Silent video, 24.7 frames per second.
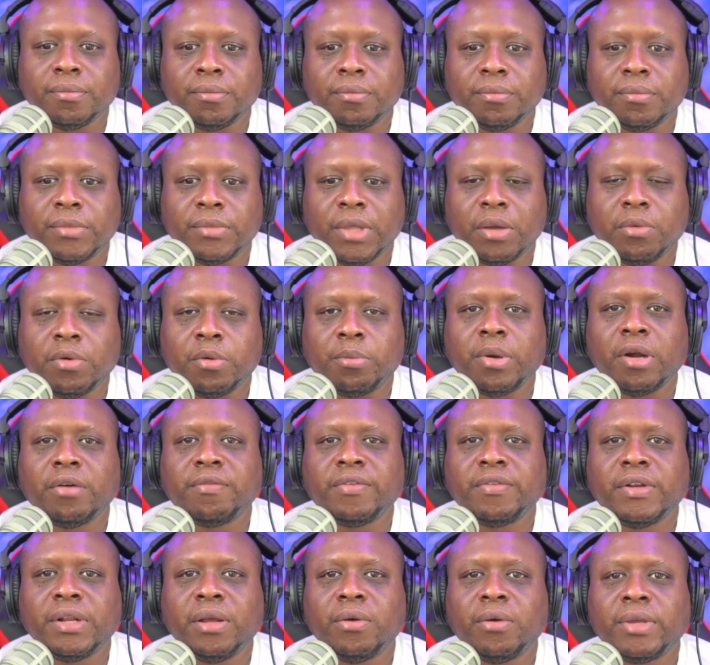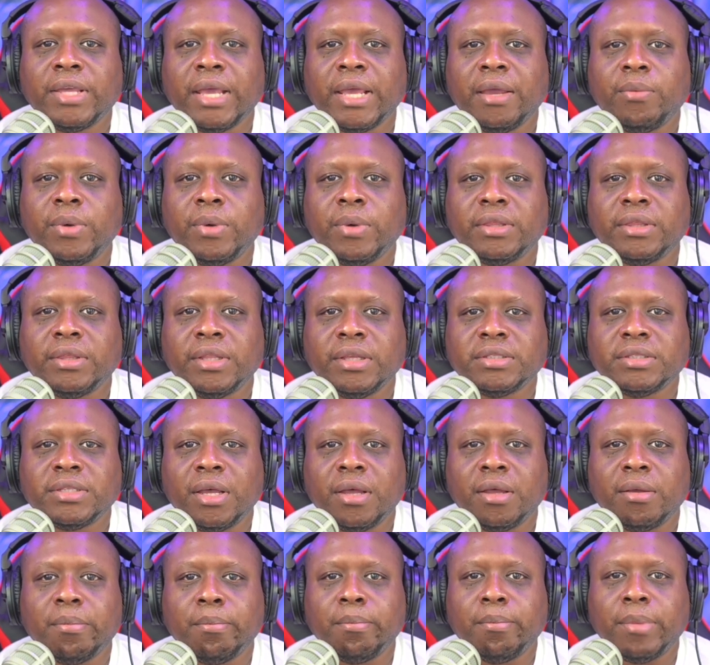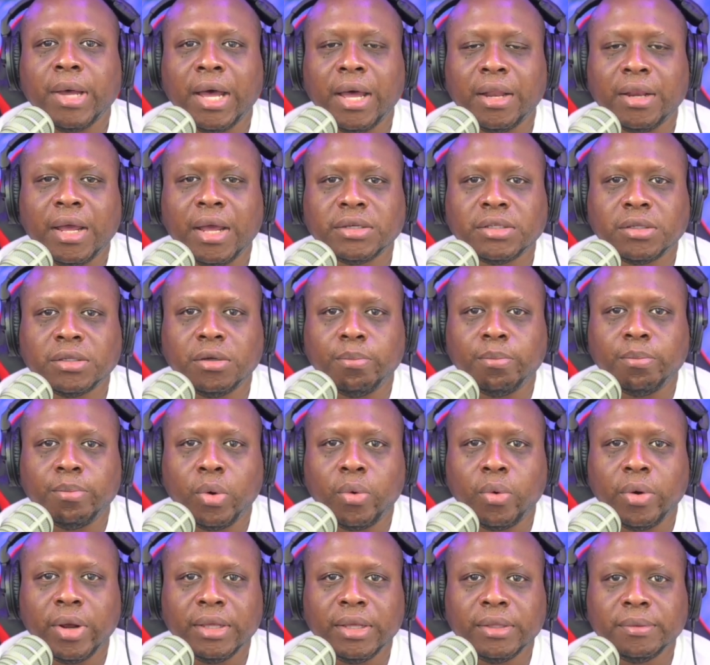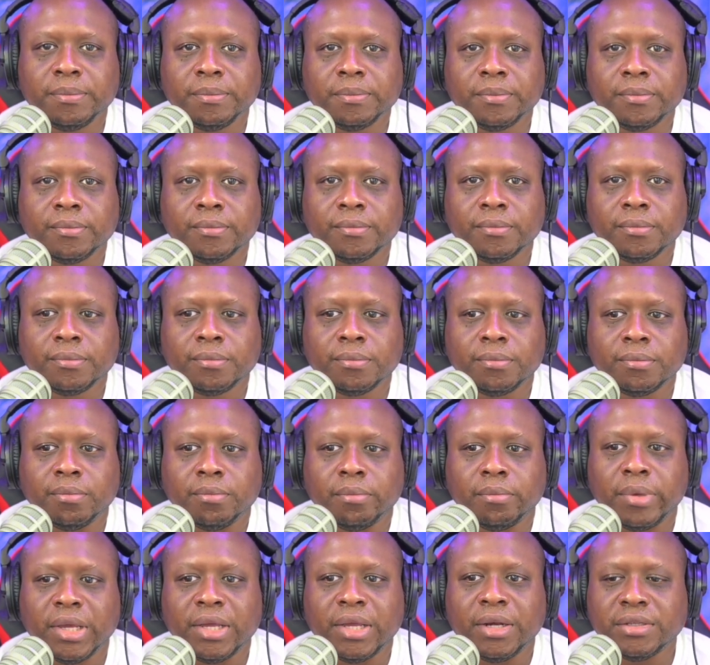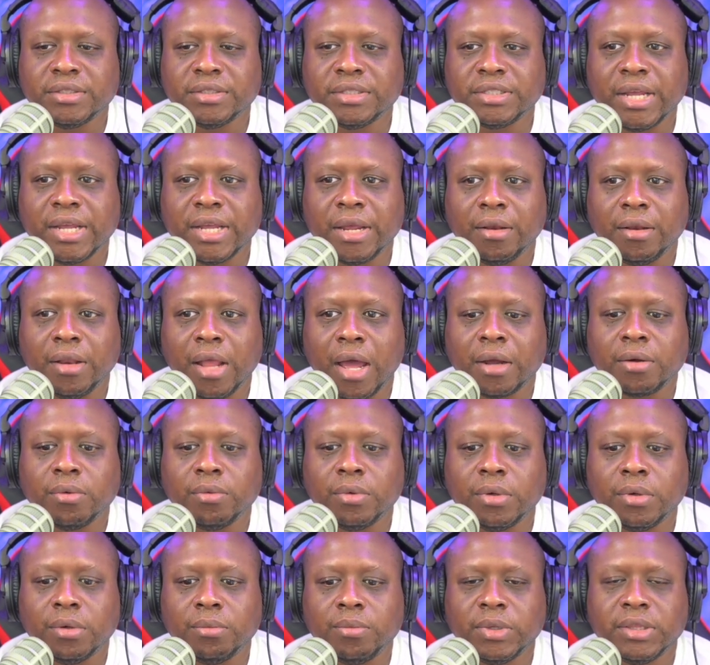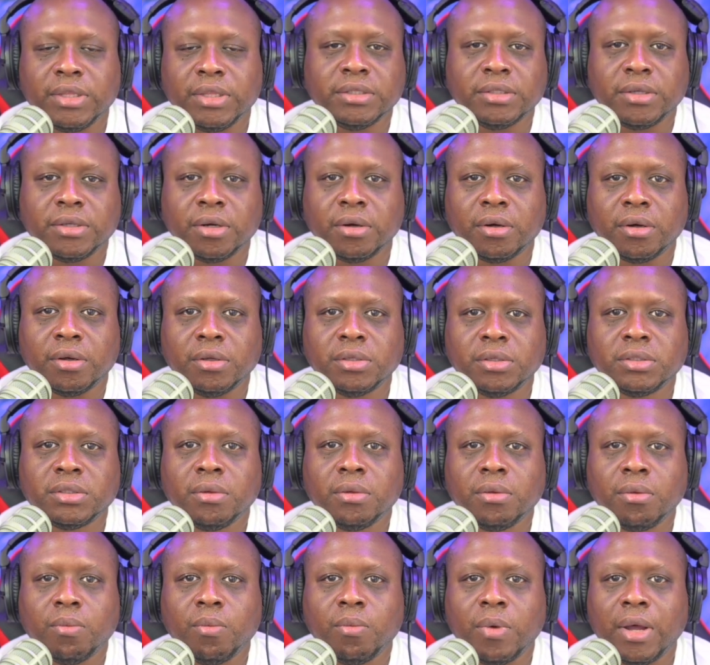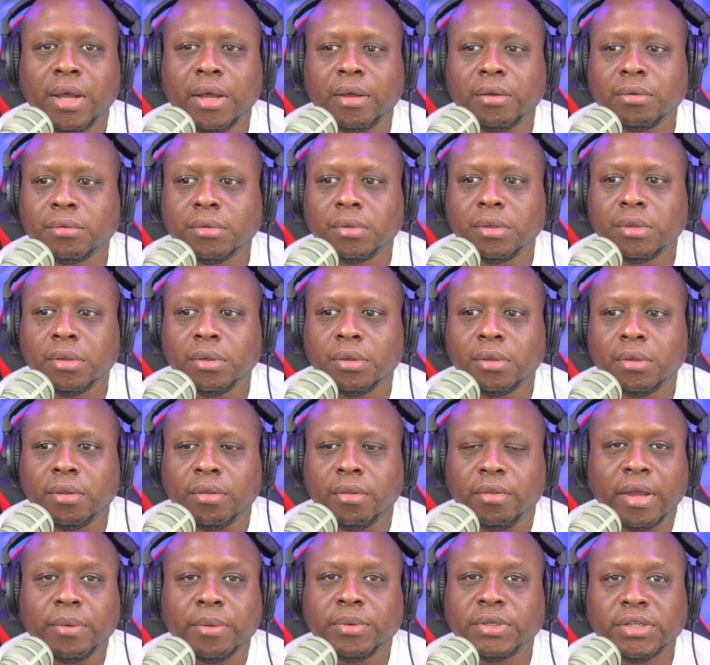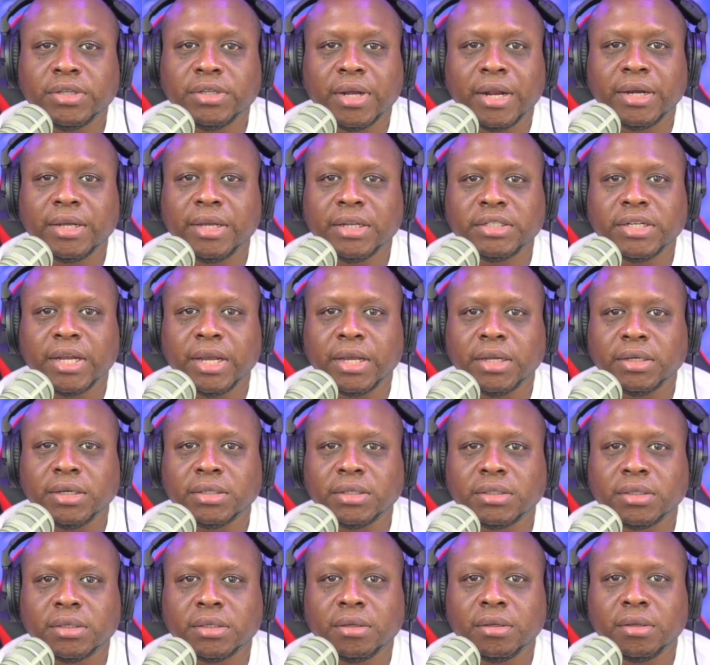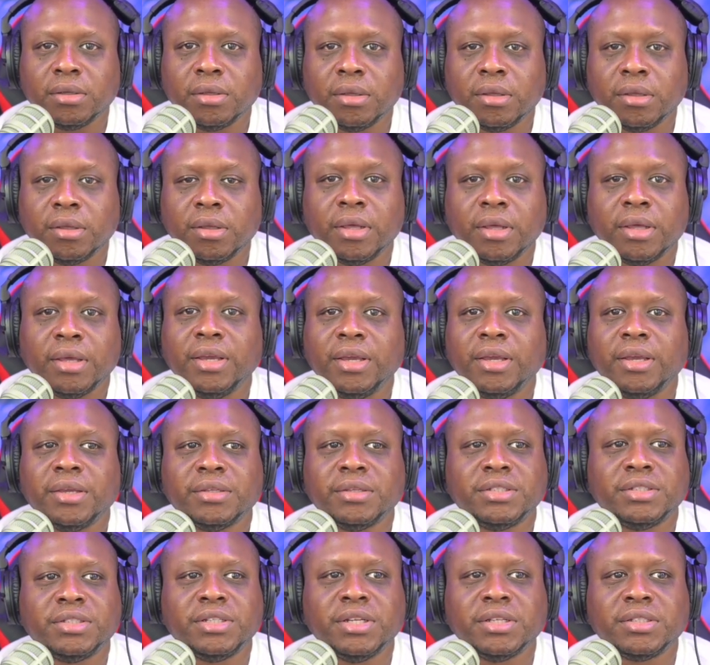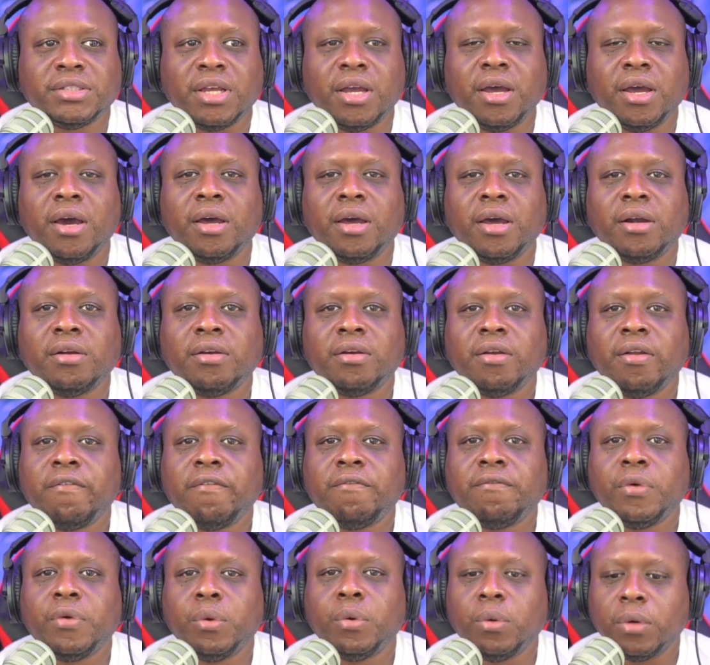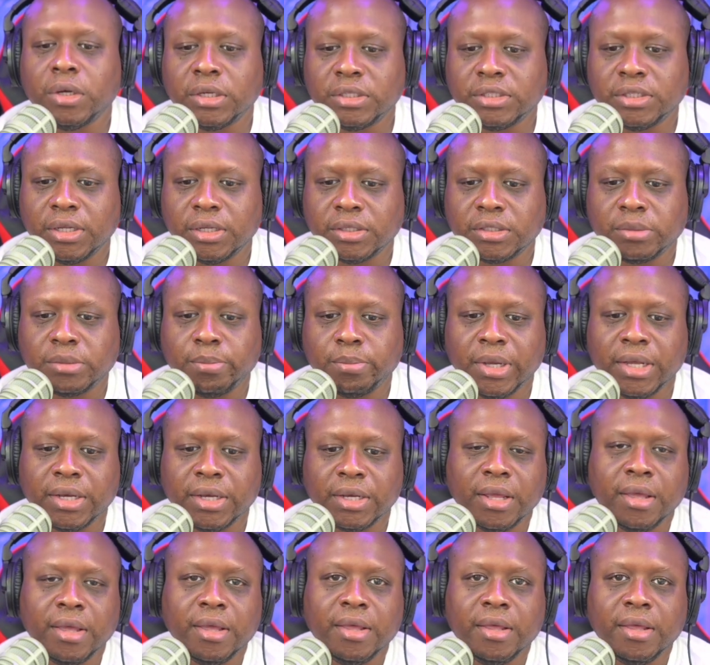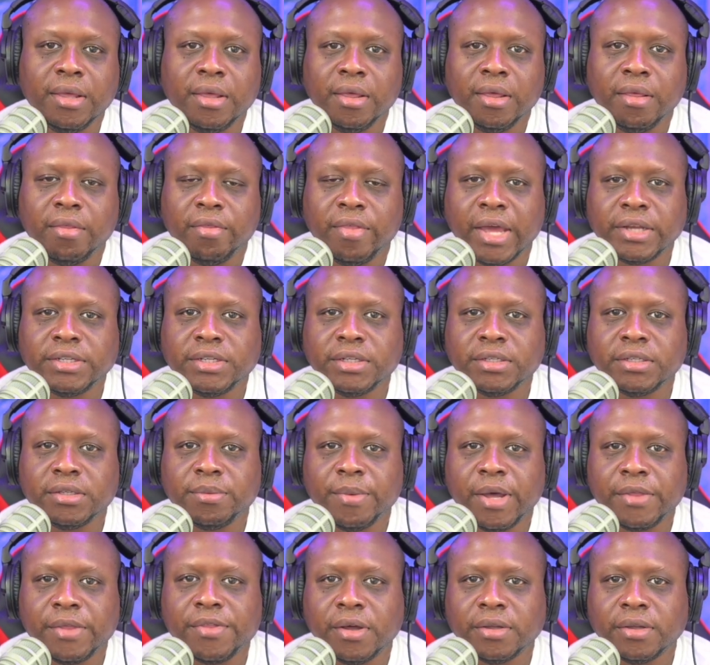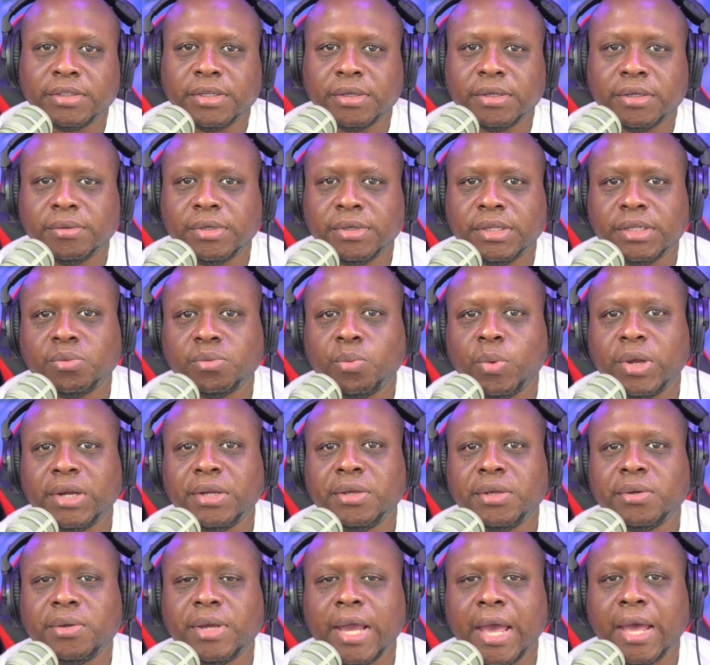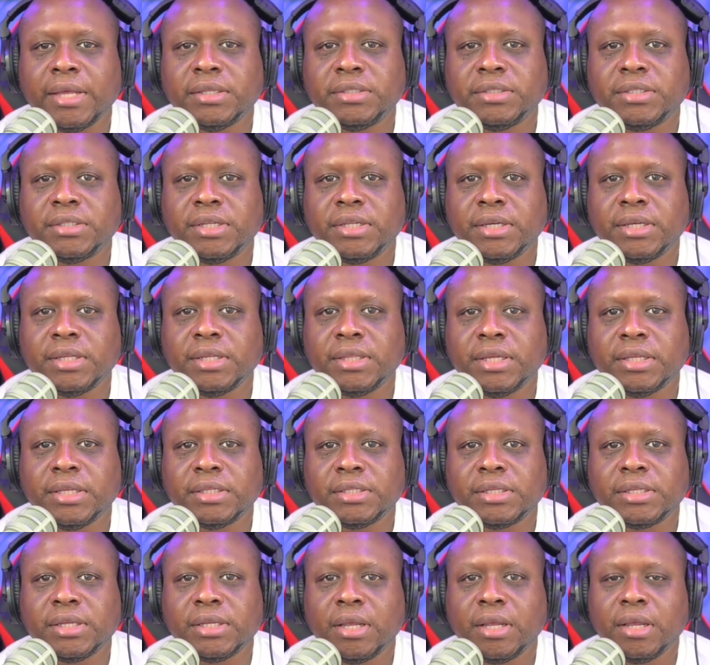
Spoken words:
They were perfectly okay with this biological boy being in the same locker room with these girls while they were trying to get change. It's just utter foolishness. But that's just my thoughts on this. What do you guys think of this?